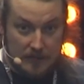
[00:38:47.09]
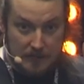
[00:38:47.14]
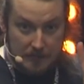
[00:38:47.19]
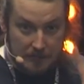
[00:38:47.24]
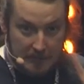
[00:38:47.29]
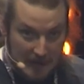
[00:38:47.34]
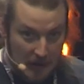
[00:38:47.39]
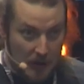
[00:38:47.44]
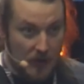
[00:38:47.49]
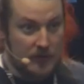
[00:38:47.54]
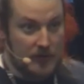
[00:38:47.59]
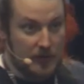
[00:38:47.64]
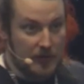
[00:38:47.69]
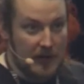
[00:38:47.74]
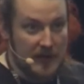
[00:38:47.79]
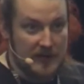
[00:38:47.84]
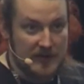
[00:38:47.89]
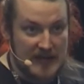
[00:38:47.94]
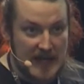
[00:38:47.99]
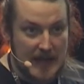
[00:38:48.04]
belong to the
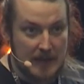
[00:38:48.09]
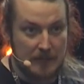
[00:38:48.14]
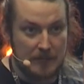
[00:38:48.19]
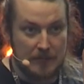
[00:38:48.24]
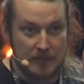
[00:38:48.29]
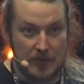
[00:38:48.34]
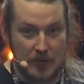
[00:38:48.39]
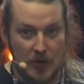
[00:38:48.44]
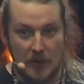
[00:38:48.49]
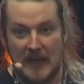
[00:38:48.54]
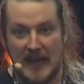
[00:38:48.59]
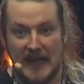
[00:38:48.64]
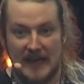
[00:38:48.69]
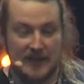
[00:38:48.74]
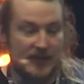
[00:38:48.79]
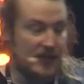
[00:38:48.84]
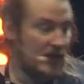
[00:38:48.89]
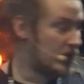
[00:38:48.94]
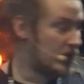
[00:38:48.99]
same domain. So